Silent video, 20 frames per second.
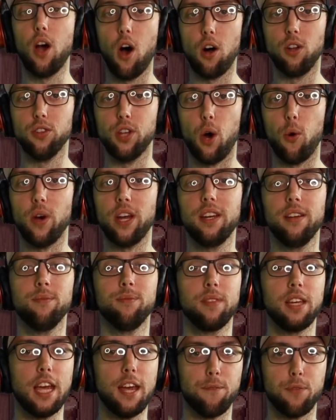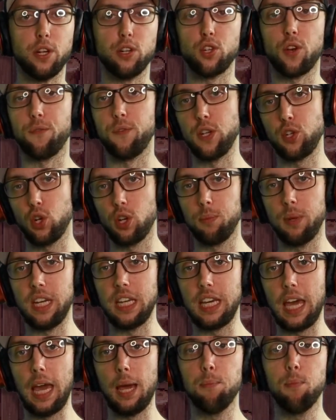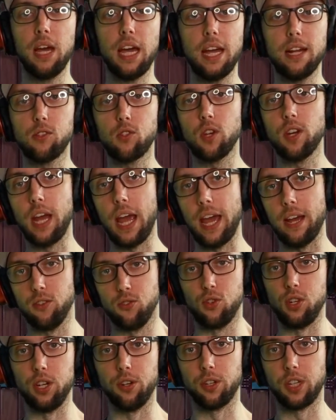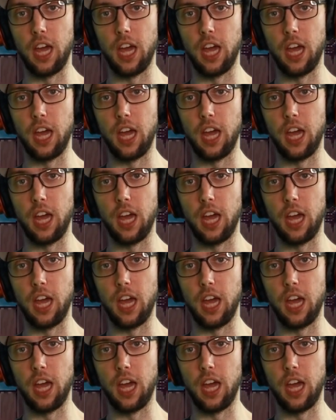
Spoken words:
all know it. If there's a fishing minigame, it's an S-tier